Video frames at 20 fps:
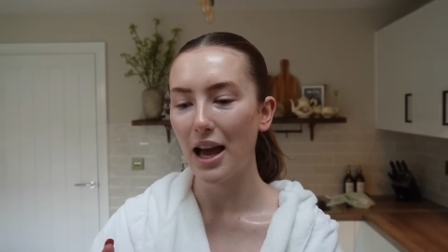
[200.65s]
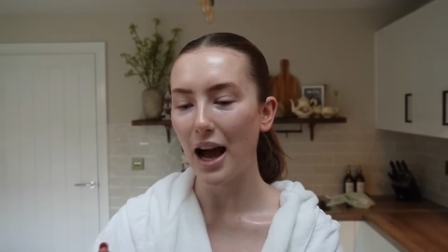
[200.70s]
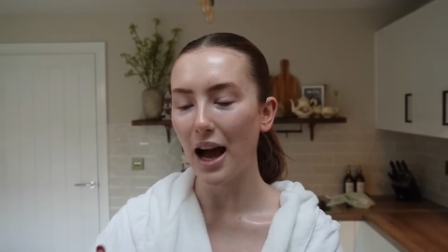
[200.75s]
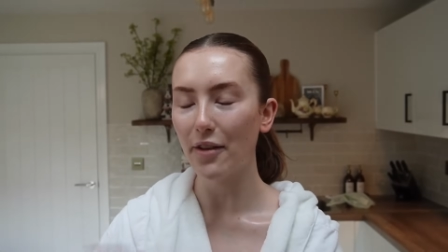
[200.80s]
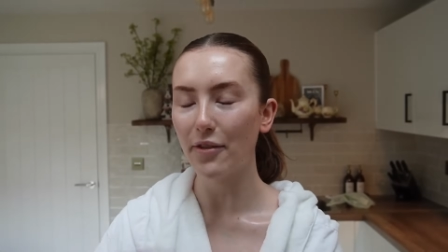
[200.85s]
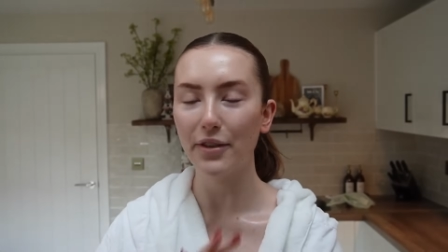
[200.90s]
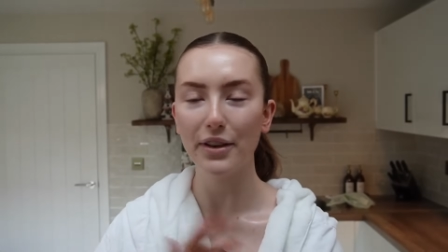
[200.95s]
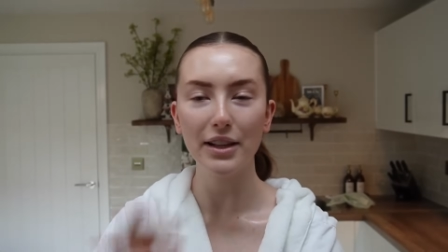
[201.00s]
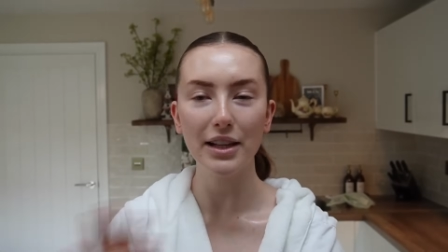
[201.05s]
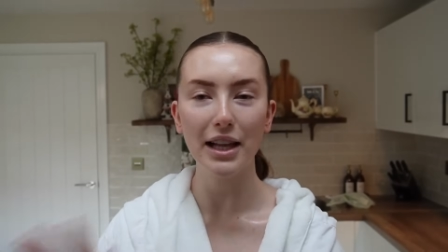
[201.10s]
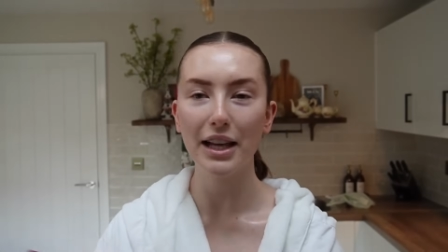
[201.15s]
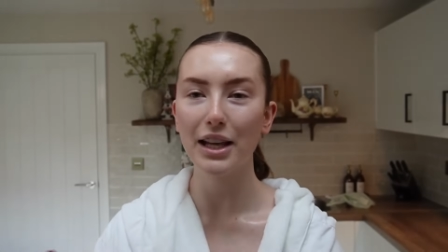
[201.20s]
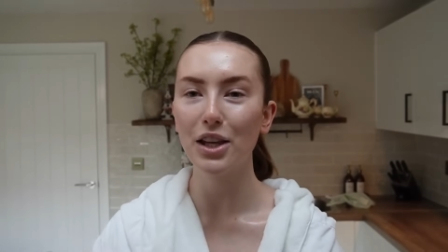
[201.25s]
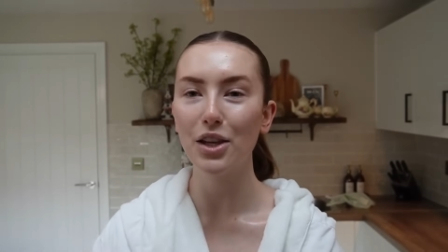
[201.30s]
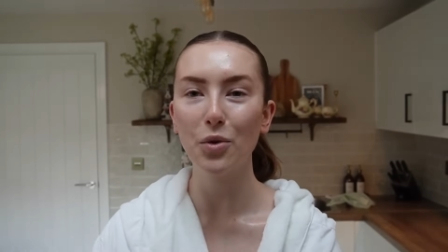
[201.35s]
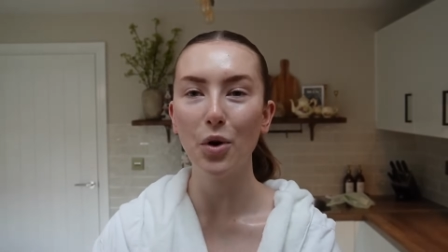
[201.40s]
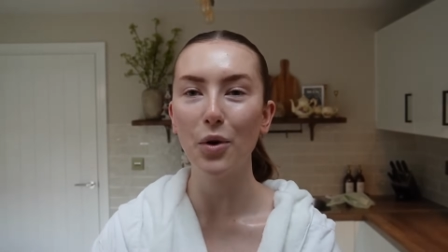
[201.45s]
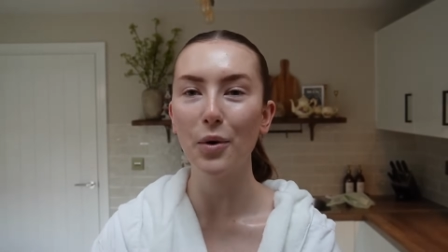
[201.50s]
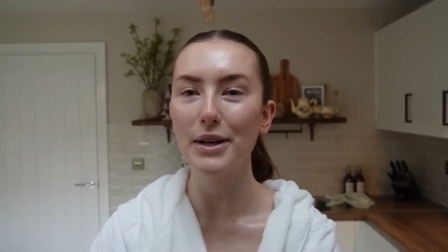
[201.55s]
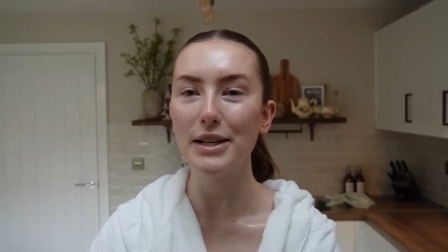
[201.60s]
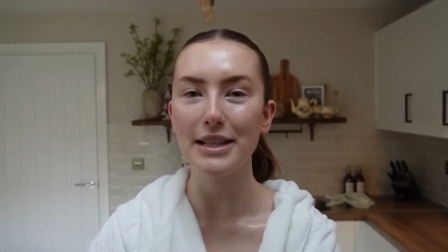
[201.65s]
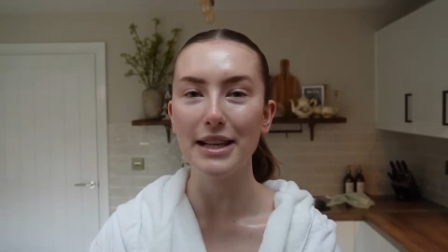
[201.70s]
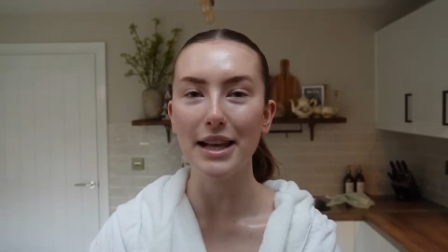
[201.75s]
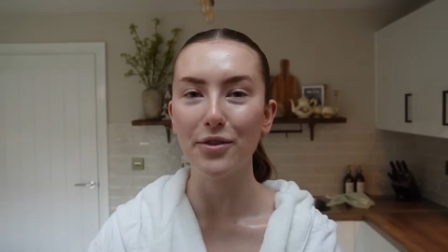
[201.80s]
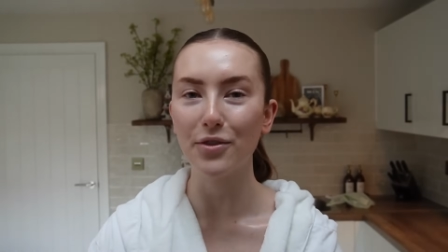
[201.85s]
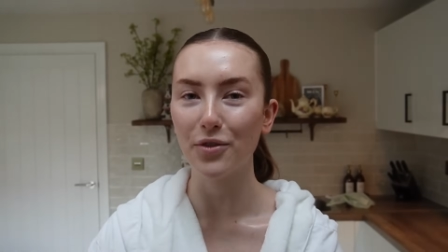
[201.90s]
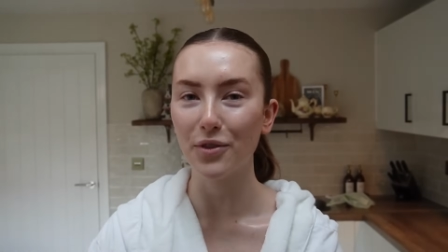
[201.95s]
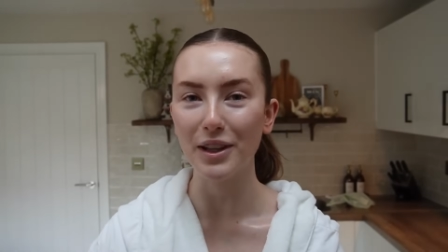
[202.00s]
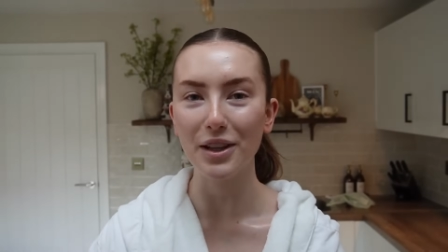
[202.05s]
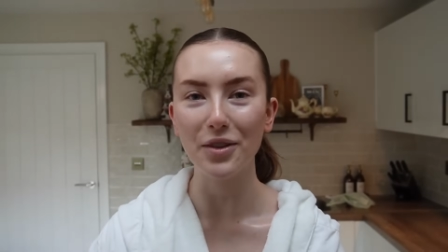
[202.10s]
I feel like you always
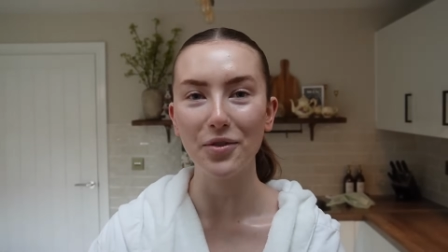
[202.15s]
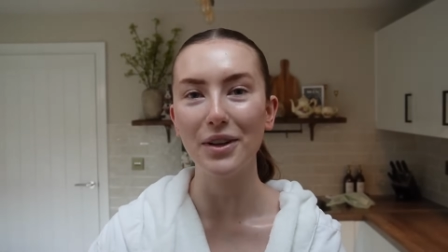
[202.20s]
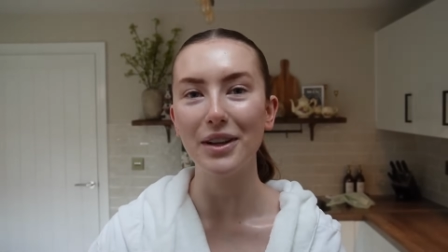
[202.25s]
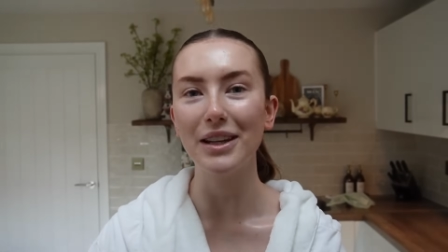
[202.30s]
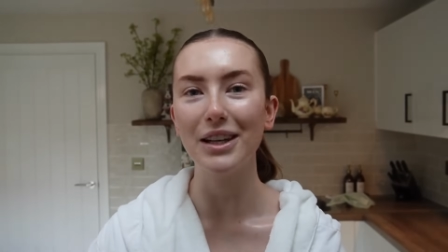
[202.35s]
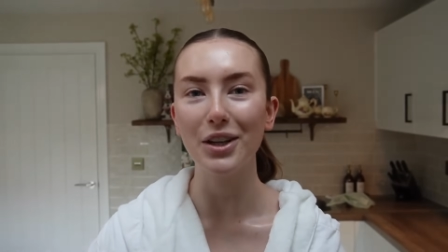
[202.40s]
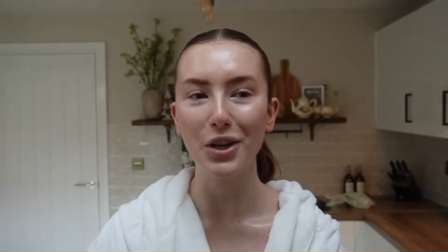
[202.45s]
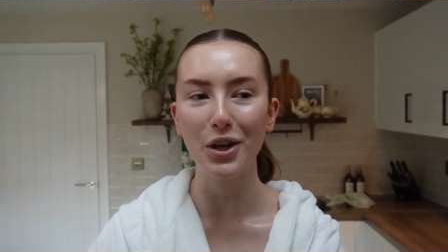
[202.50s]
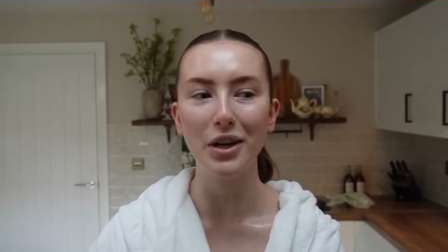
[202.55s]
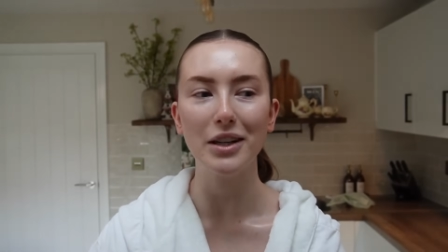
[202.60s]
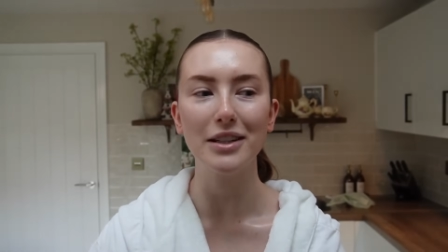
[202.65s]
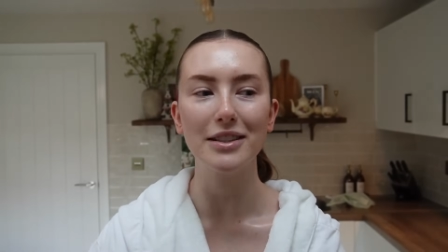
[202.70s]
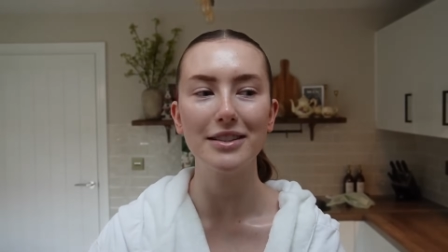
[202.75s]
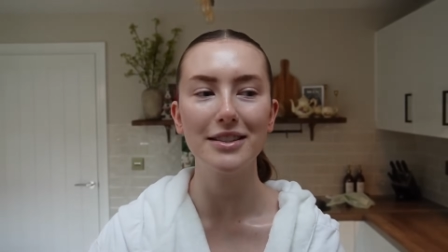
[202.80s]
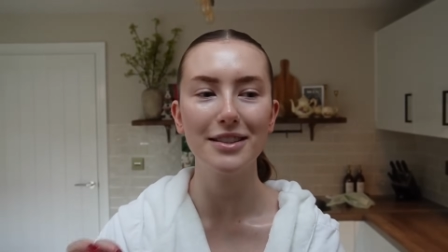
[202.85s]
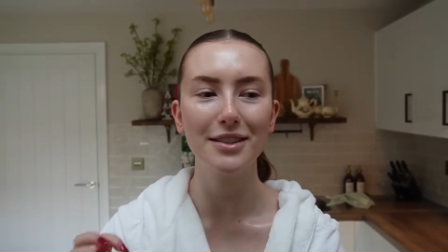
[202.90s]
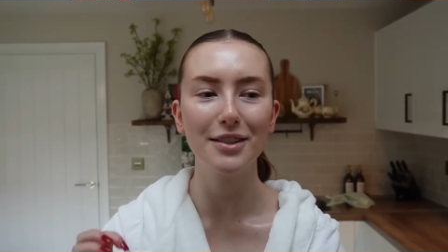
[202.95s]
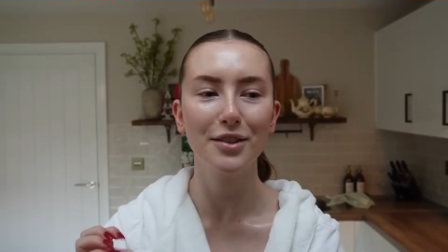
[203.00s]
give really really good